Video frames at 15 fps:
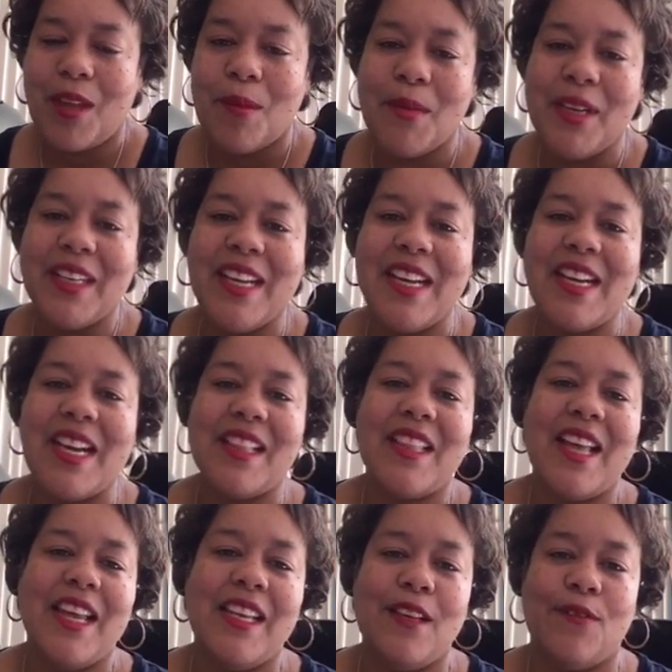But again, I
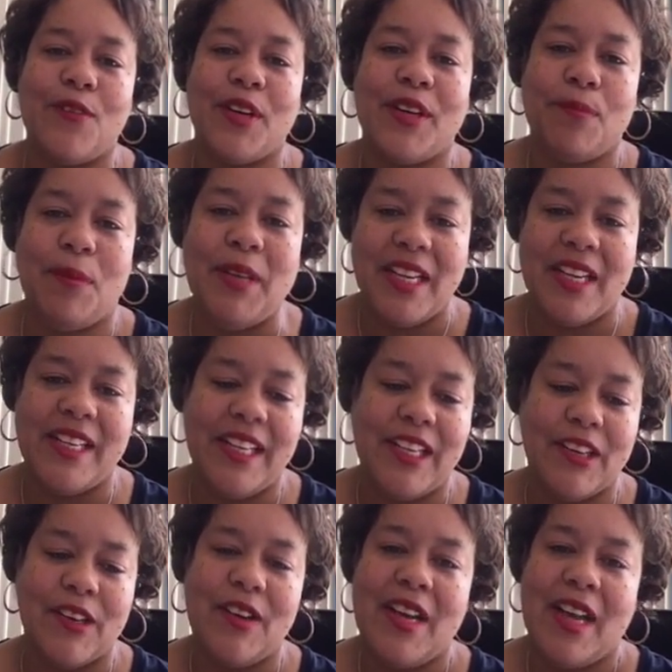thank you for being
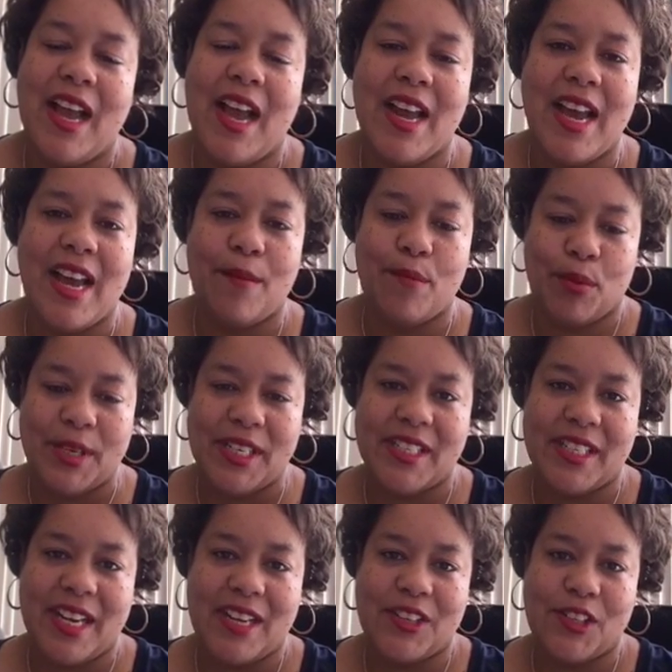here and I
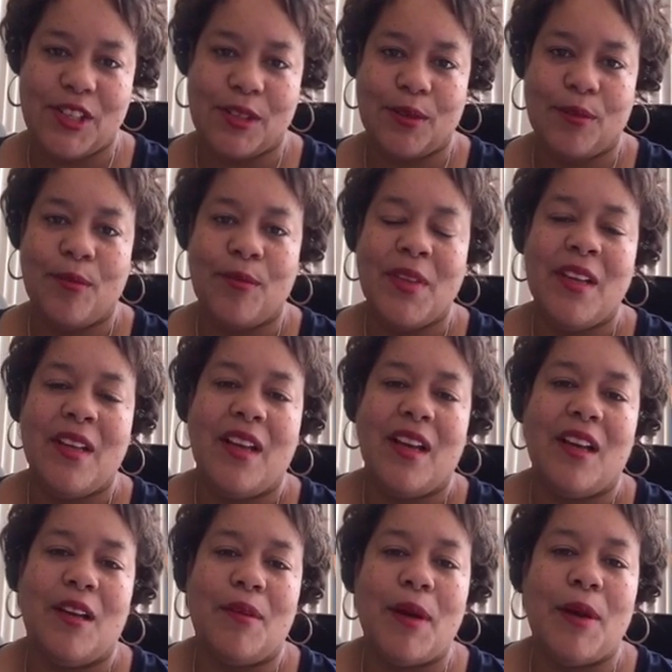appreciate you.
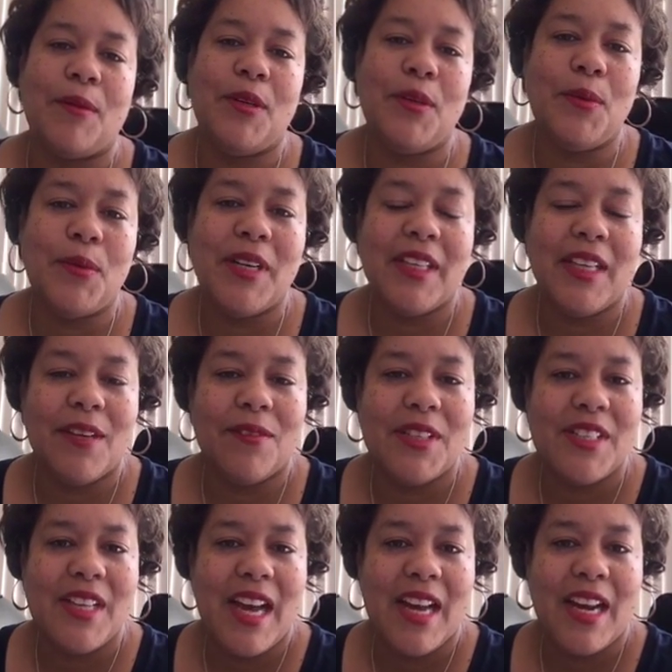I do want to give a
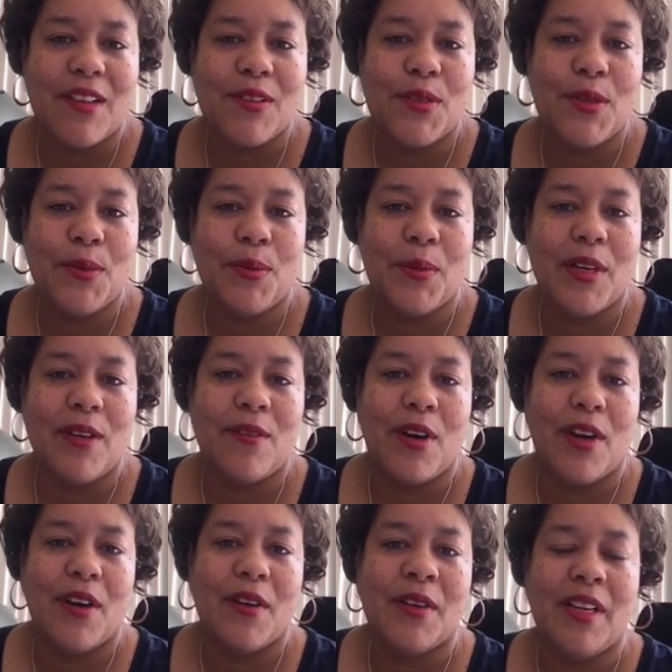shout out to one of
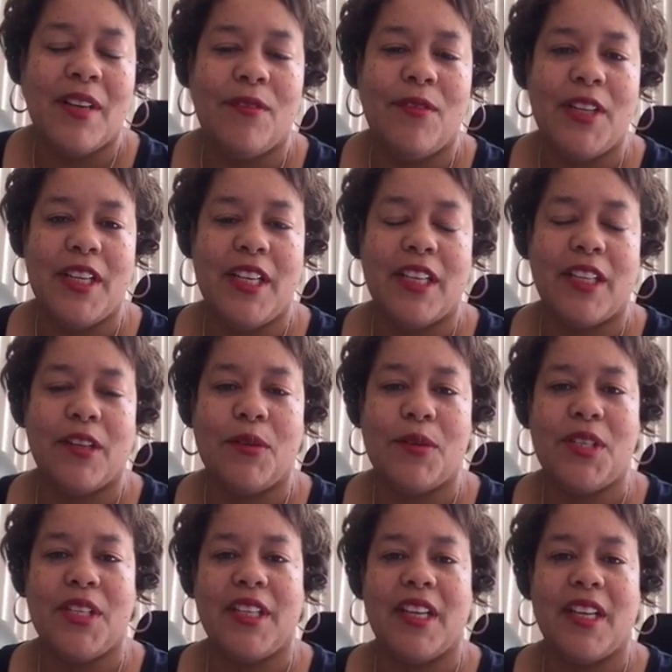our Infinity
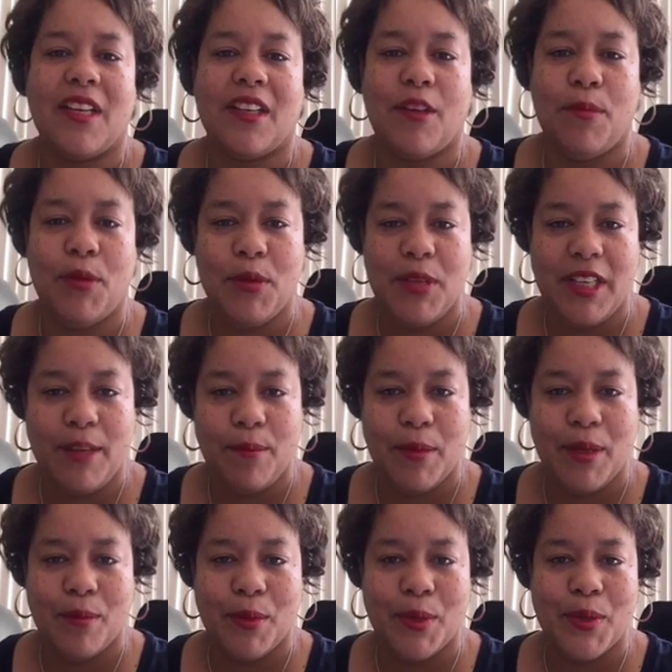Coaching community
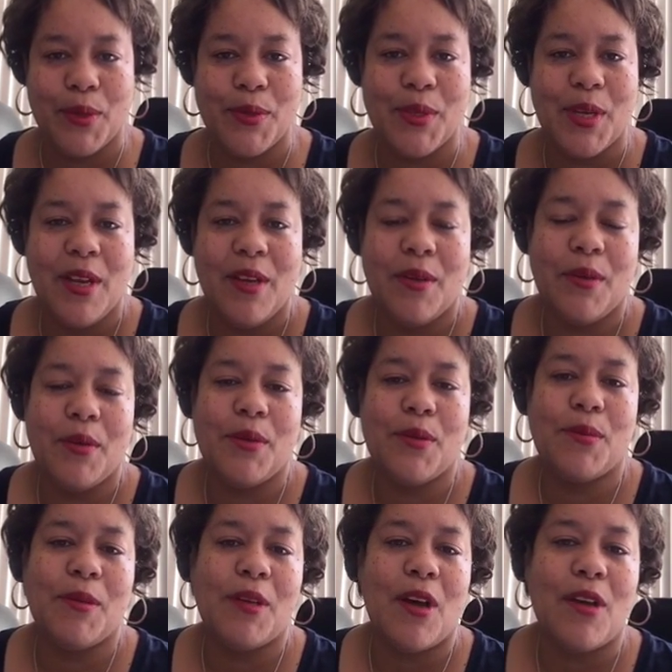members
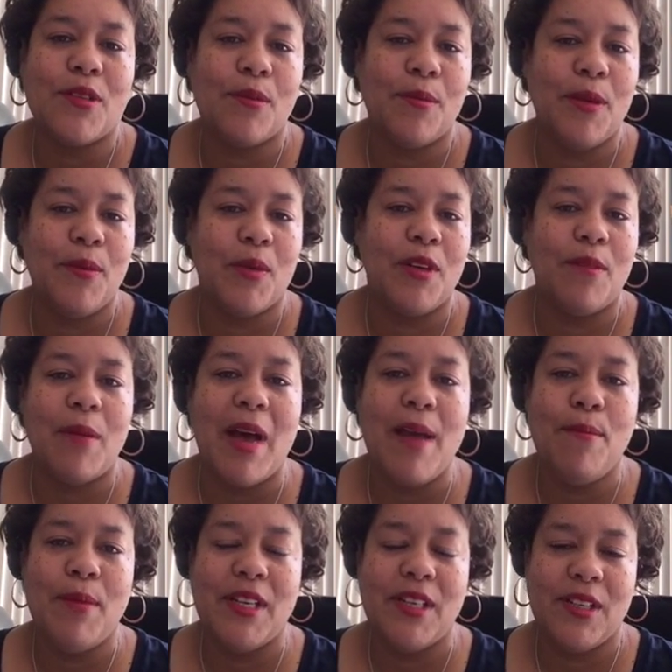who's also been one of my
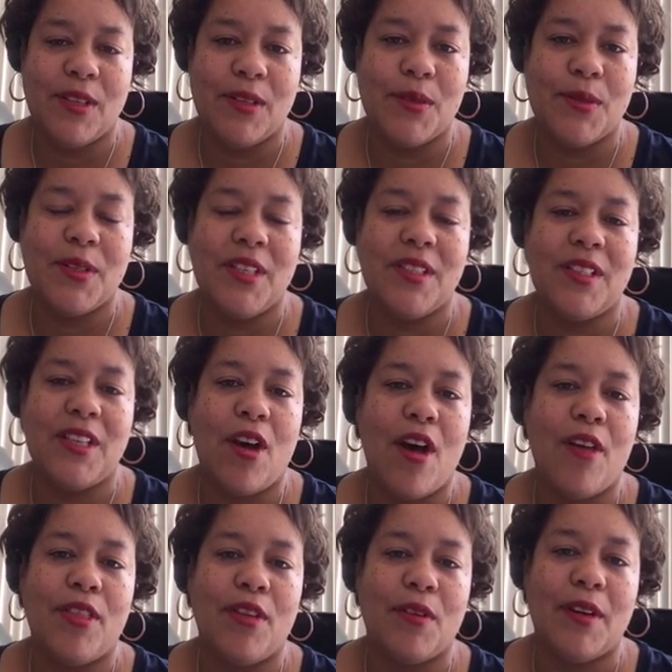mentors. He's the
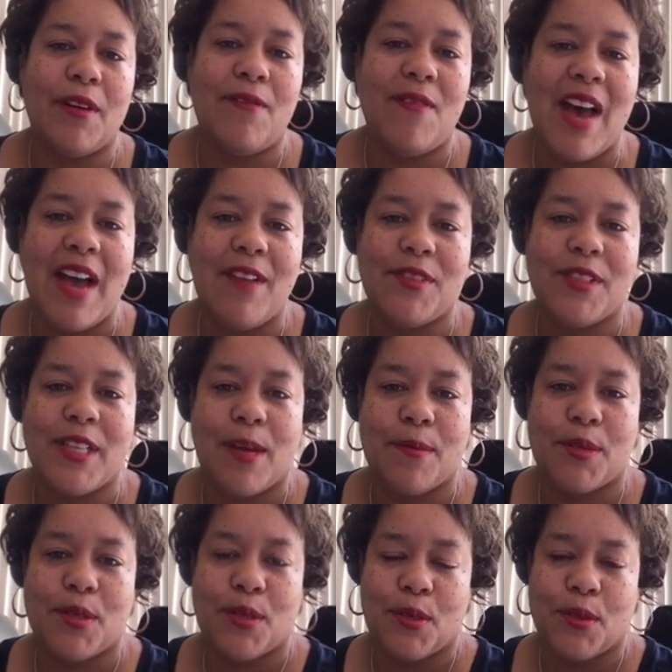author of 5
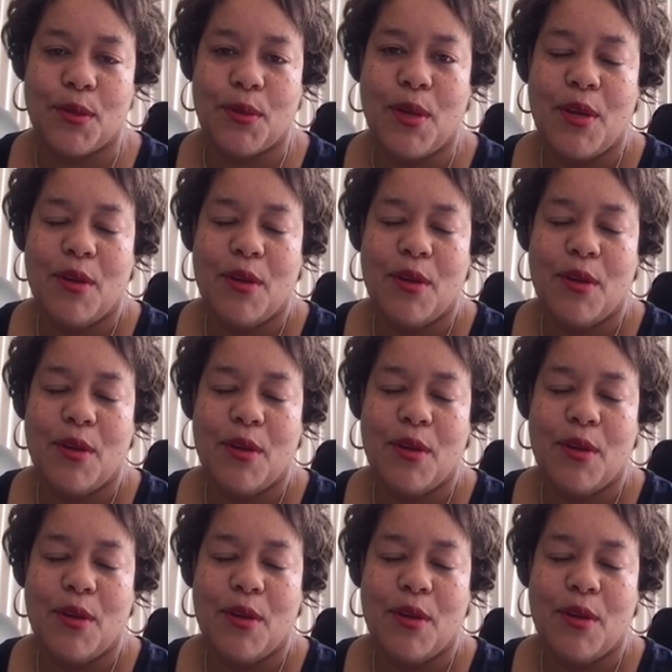Steps to